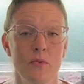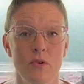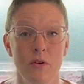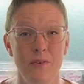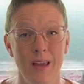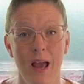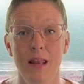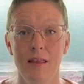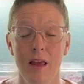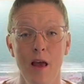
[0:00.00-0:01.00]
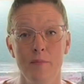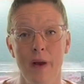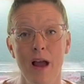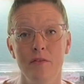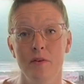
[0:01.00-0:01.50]
So if you kind of count
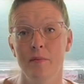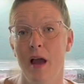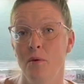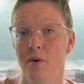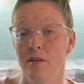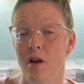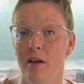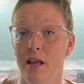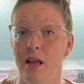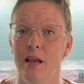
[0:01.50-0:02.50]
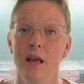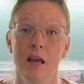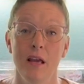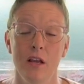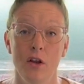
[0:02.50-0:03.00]
back from that, we're talking,
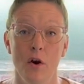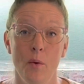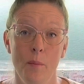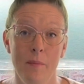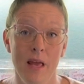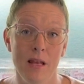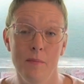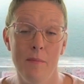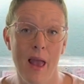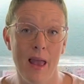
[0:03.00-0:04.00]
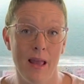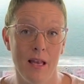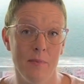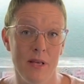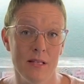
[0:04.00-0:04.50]
you know, mid-May
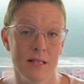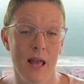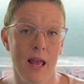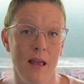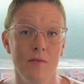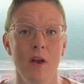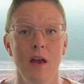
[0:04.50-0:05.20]
to be safe.